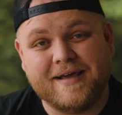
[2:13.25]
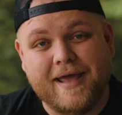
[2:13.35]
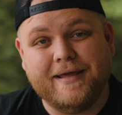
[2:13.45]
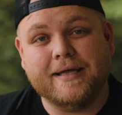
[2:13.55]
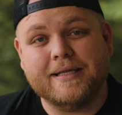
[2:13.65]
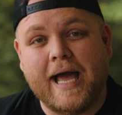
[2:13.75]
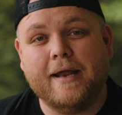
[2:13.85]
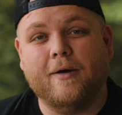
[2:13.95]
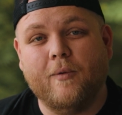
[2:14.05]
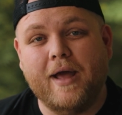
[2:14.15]
taking
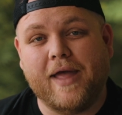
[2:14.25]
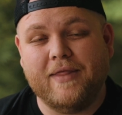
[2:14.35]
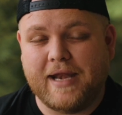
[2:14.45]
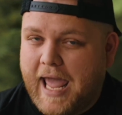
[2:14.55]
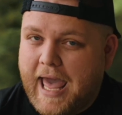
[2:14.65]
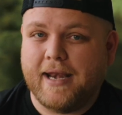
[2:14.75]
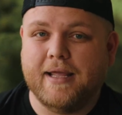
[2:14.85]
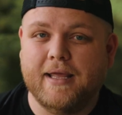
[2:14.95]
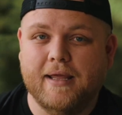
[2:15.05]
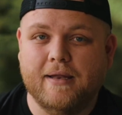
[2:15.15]
light away and then
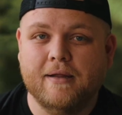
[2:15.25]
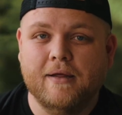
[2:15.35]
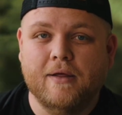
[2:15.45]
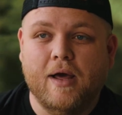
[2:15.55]
adding in